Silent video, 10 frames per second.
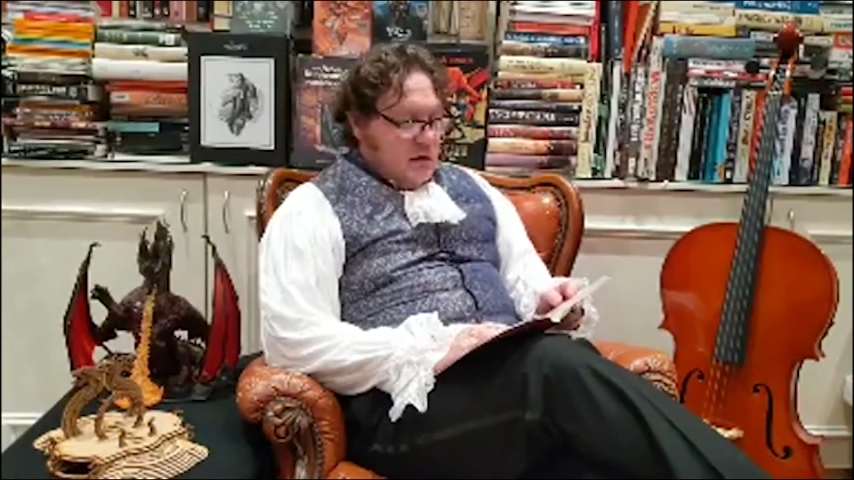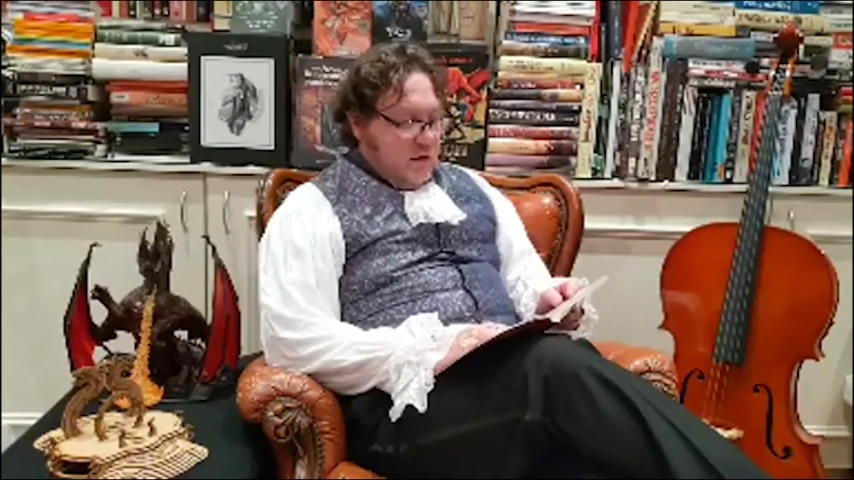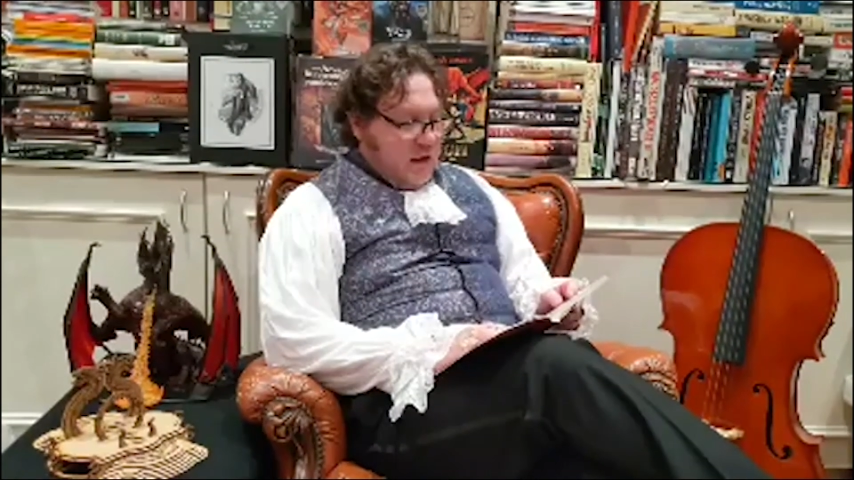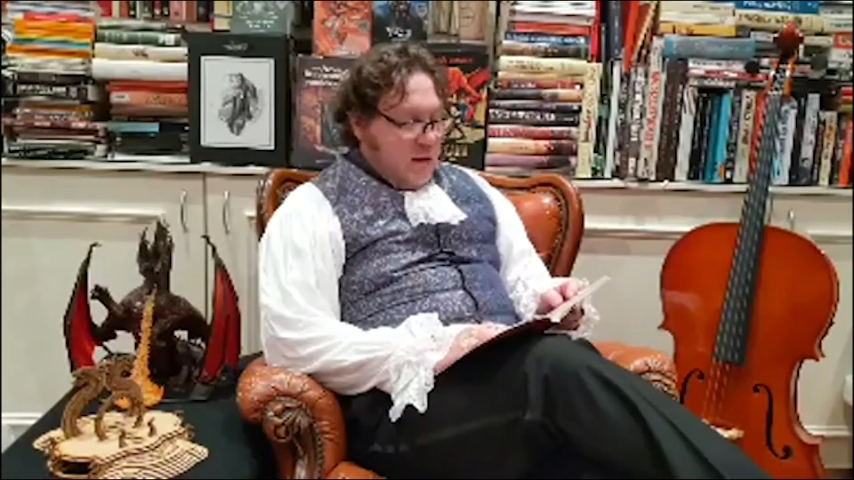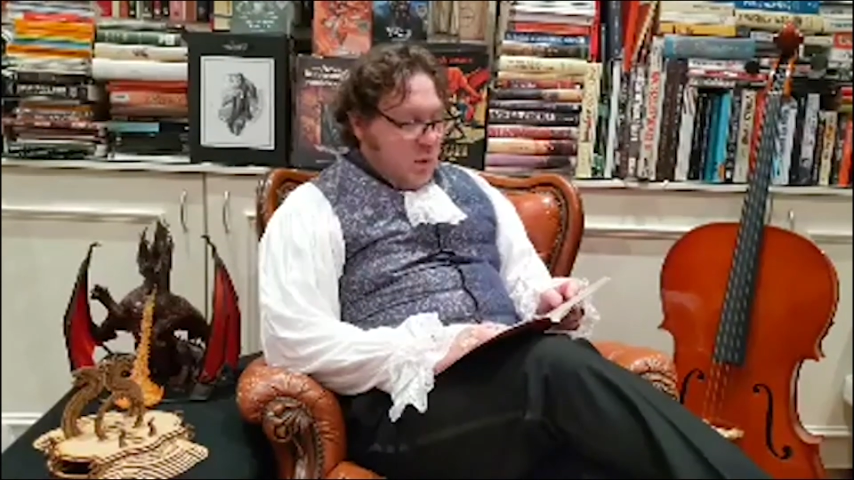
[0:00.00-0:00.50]

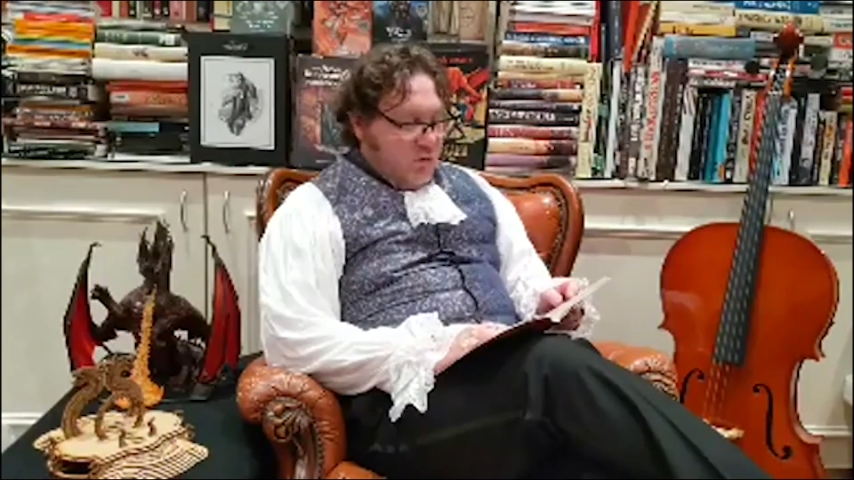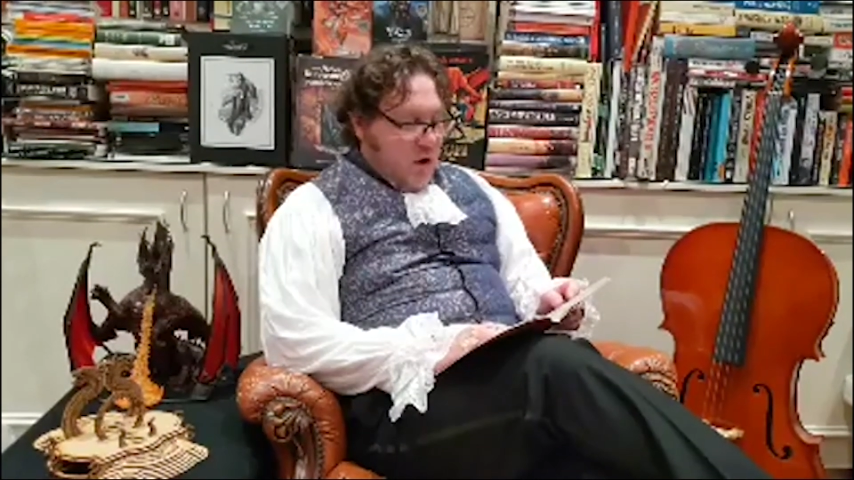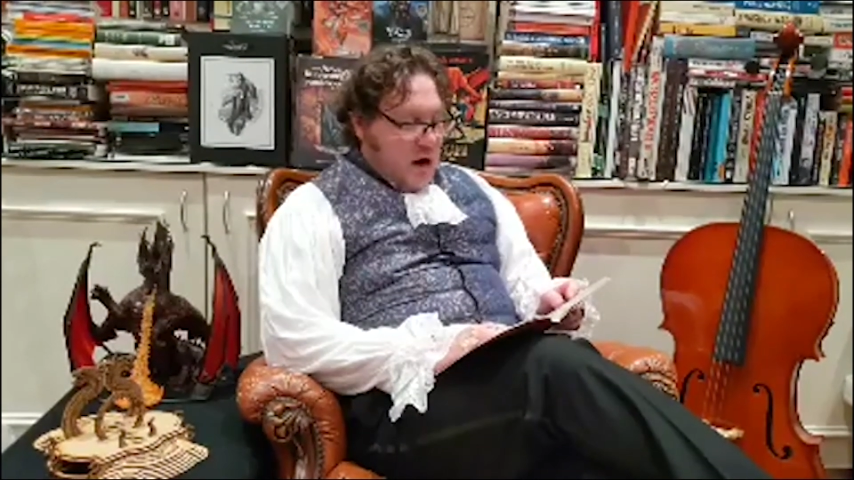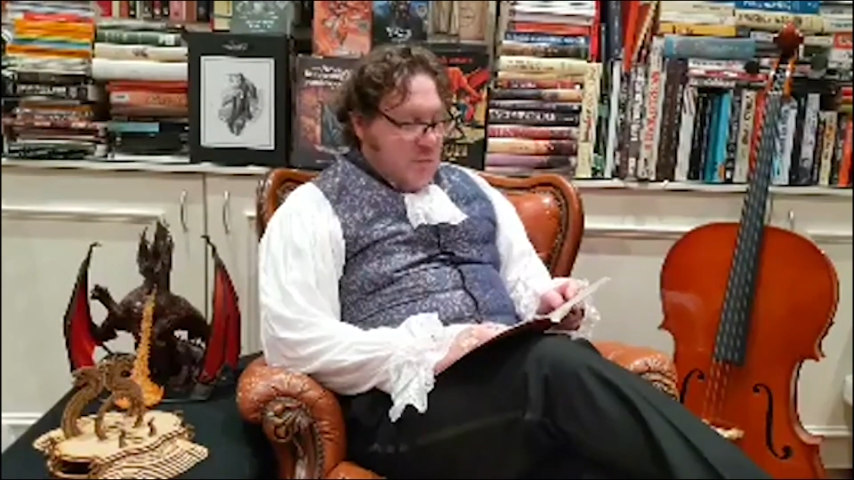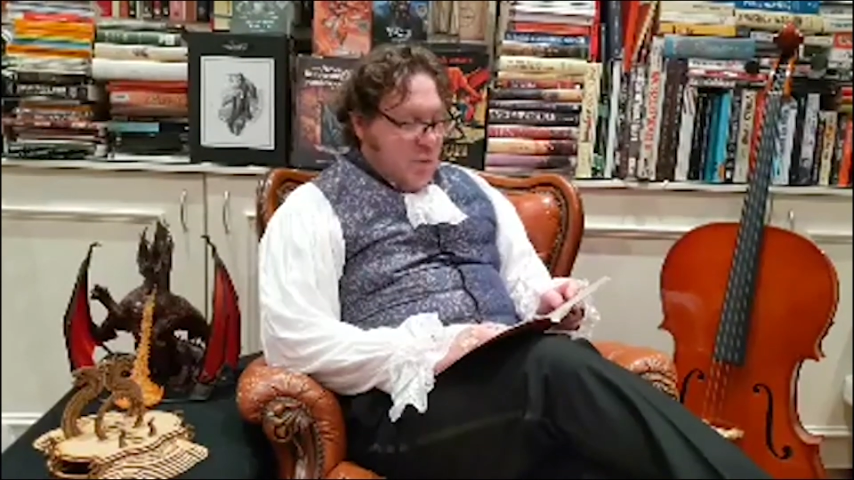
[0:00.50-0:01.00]
Is that what
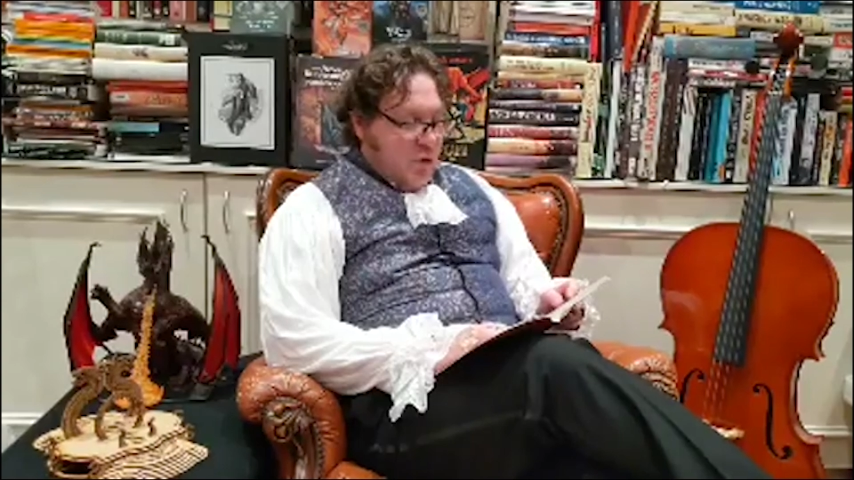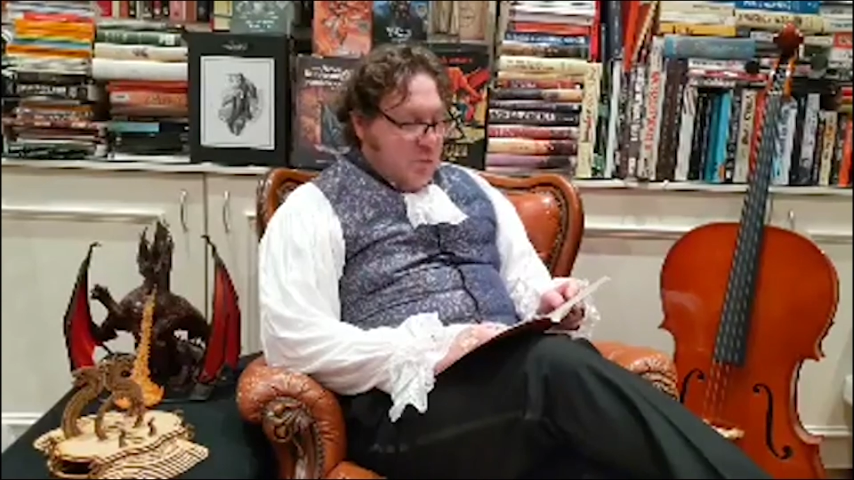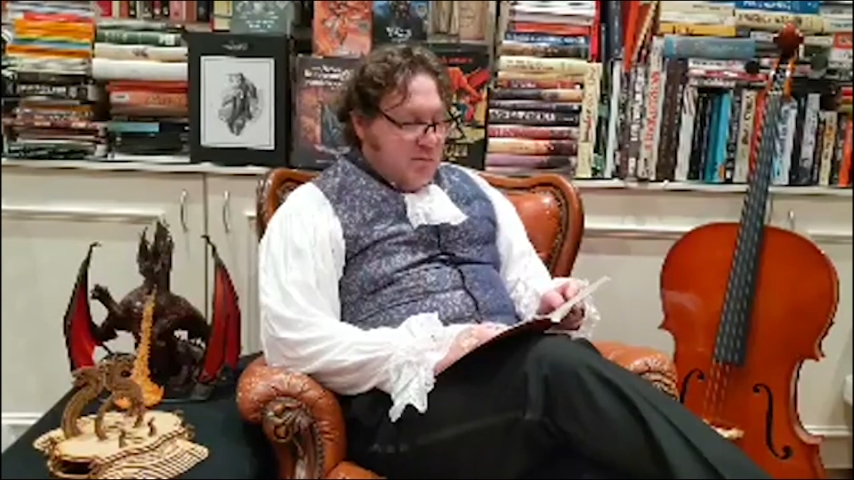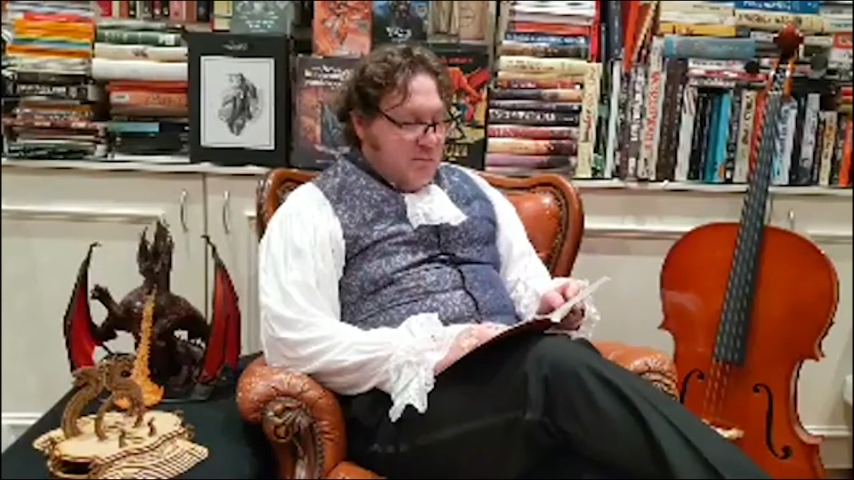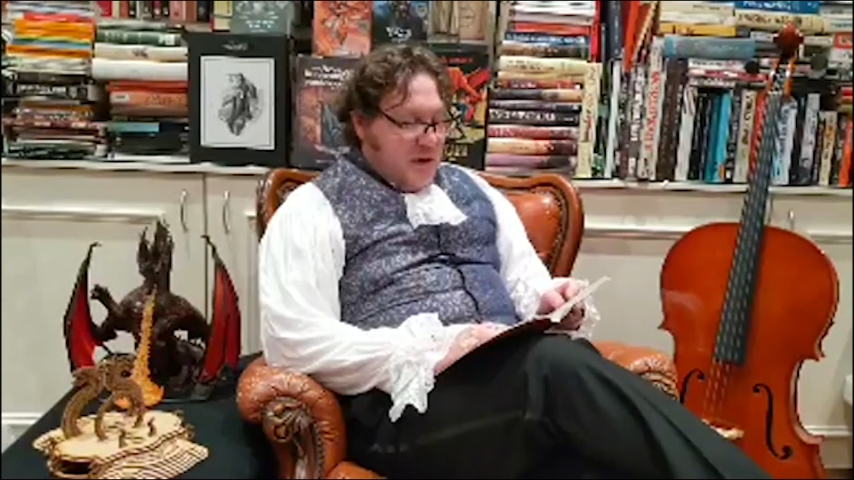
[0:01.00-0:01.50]
finally brought
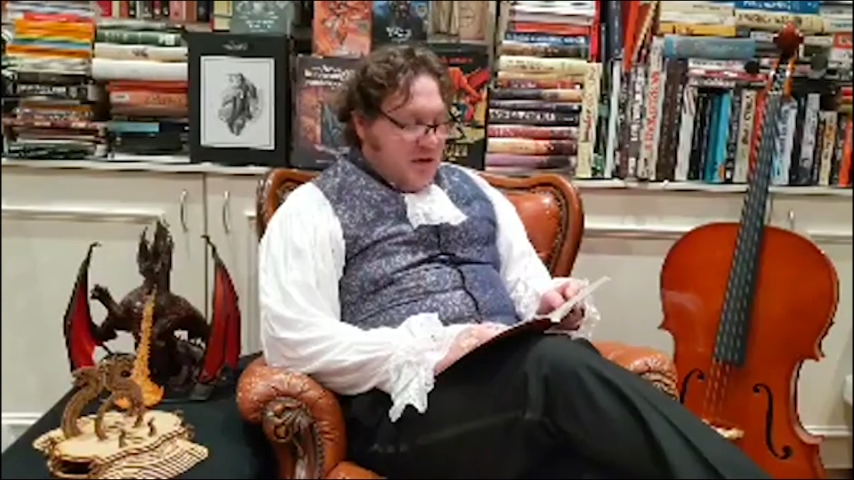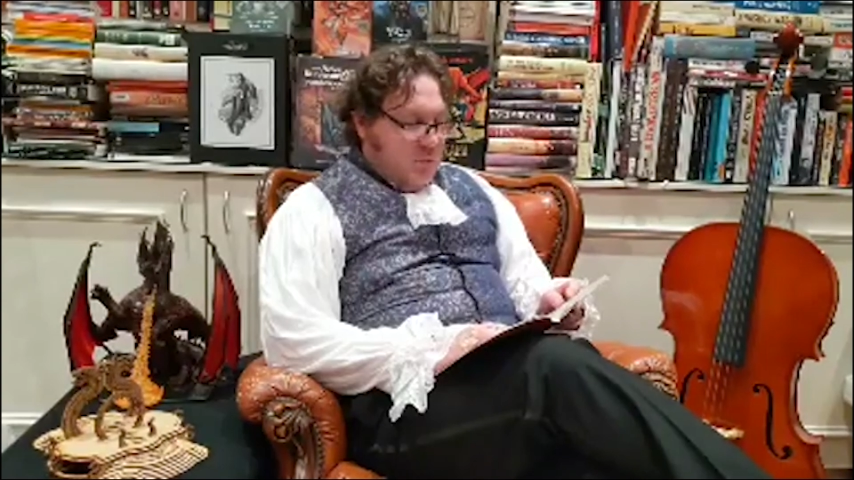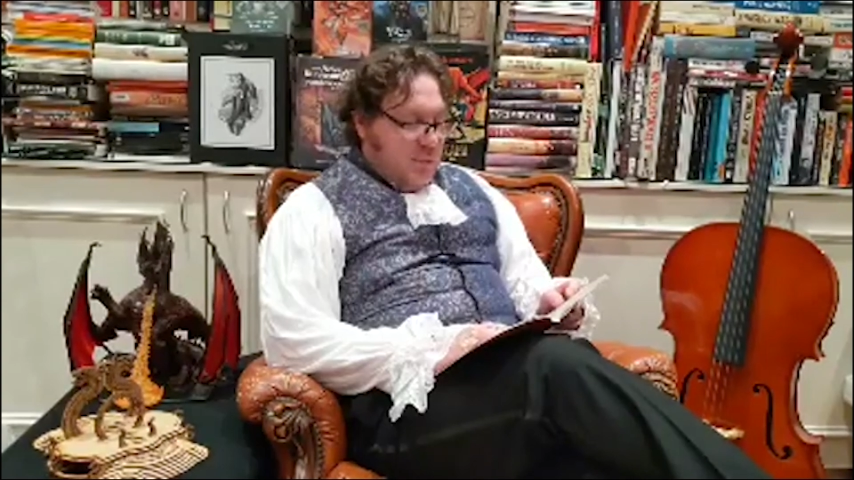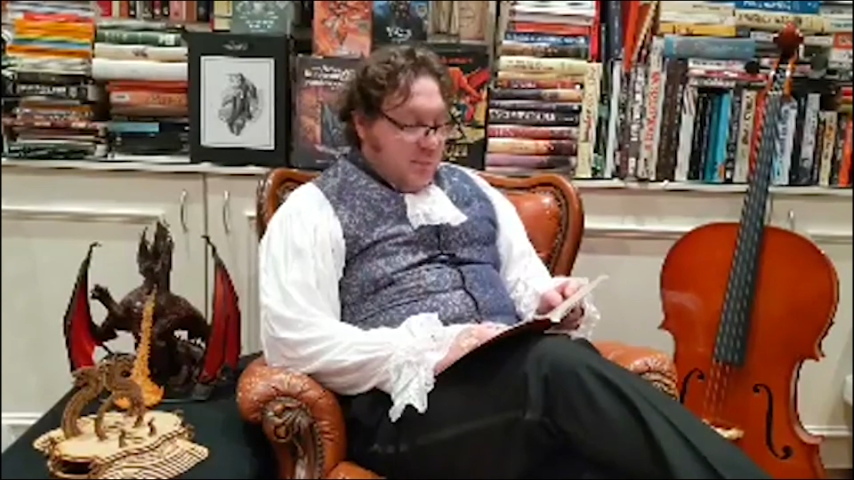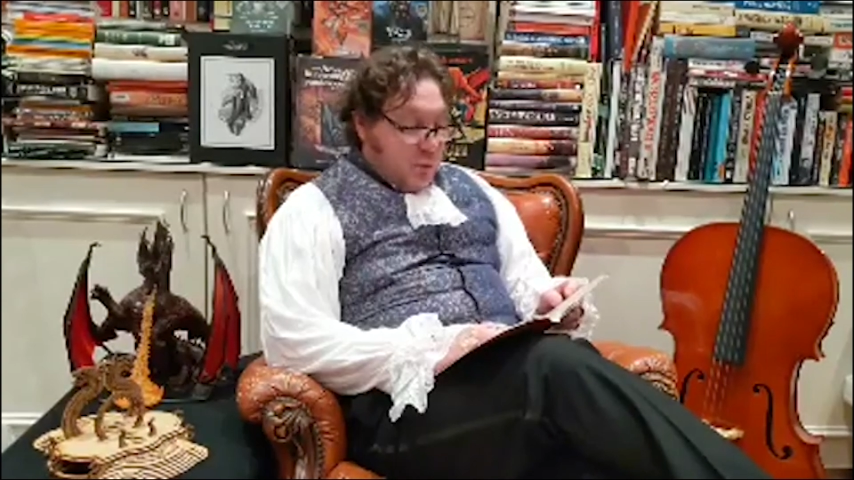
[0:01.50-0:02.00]

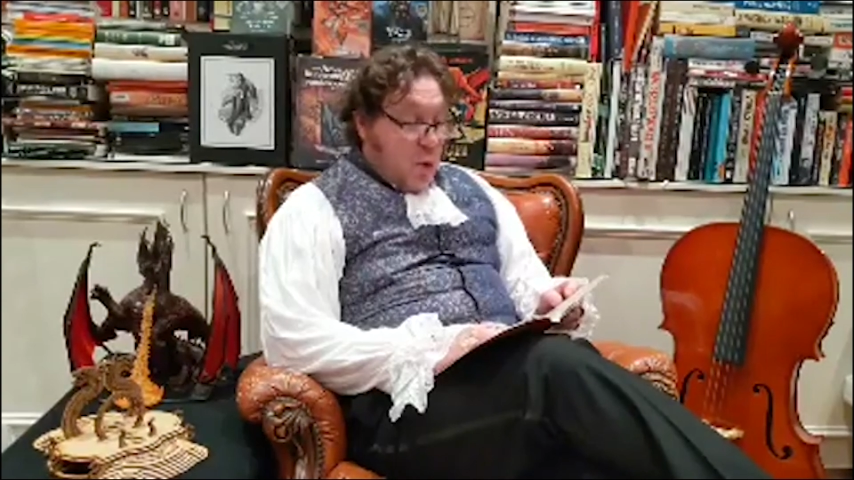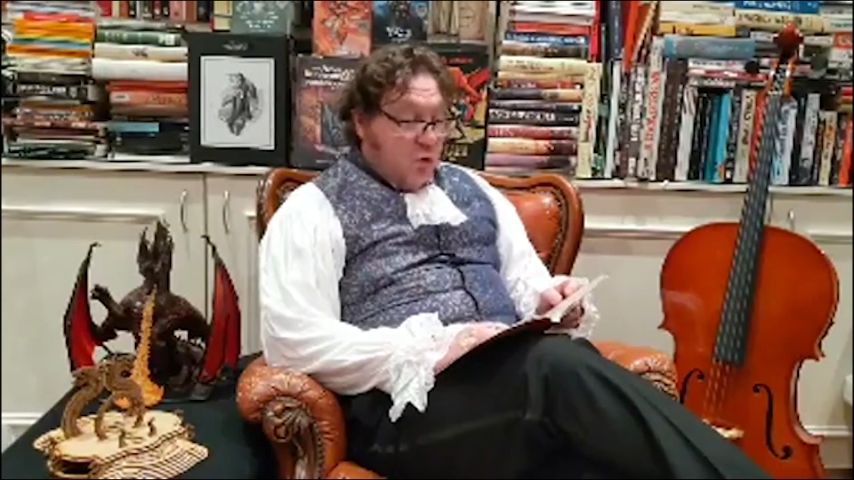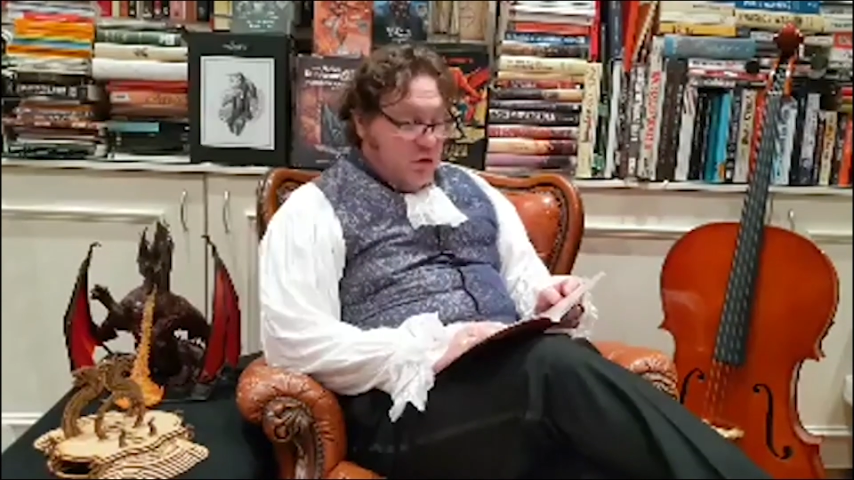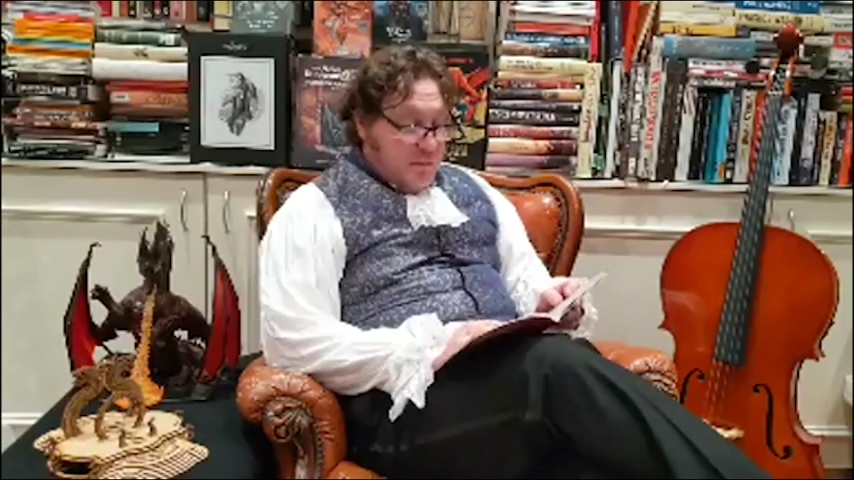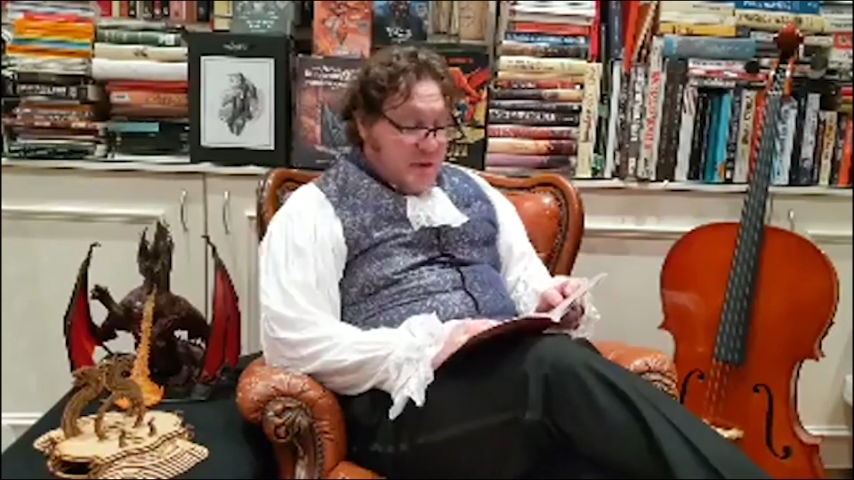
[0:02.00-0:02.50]
the